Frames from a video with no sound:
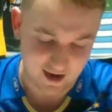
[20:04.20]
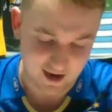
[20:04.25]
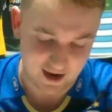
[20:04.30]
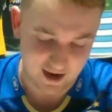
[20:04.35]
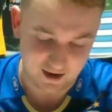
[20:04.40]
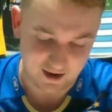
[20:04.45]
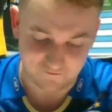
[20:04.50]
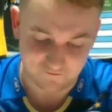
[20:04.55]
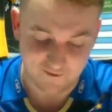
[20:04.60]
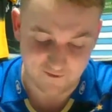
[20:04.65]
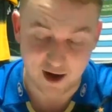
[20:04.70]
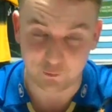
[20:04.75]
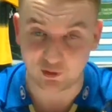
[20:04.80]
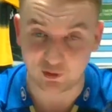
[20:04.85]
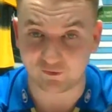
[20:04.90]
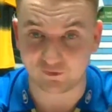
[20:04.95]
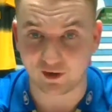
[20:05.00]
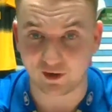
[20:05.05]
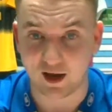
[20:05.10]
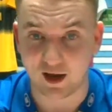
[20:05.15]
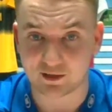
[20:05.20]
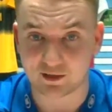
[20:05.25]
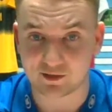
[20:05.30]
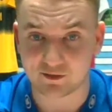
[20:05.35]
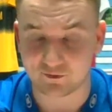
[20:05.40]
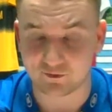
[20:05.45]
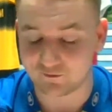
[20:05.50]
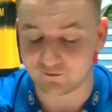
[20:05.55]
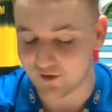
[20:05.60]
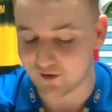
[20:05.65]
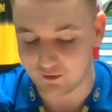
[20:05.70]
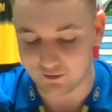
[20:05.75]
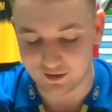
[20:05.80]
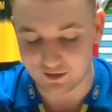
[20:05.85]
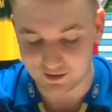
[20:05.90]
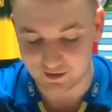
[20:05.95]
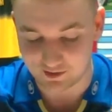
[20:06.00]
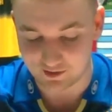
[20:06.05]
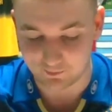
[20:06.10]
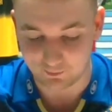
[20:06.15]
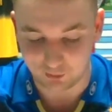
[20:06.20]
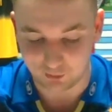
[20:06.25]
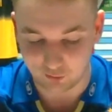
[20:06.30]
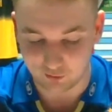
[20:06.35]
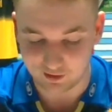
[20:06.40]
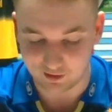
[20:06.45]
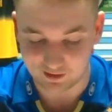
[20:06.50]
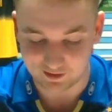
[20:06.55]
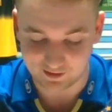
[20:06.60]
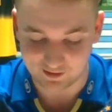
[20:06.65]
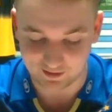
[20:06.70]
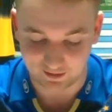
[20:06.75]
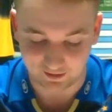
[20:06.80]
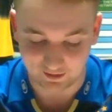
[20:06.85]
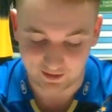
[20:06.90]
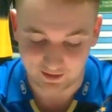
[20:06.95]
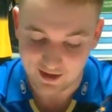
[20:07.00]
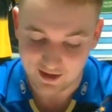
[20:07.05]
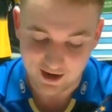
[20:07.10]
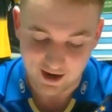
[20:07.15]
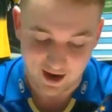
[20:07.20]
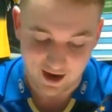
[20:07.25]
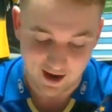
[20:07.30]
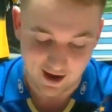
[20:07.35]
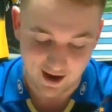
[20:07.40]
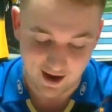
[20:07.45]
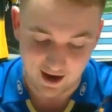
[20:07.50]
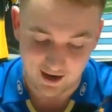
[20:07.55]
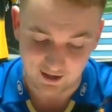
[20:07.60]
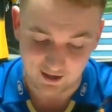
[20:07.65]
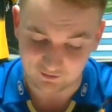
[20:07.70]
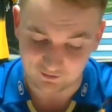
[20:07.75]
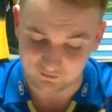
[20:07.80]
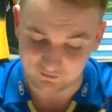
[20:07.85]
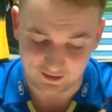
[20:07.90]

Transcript: very flat, very disappointing. Like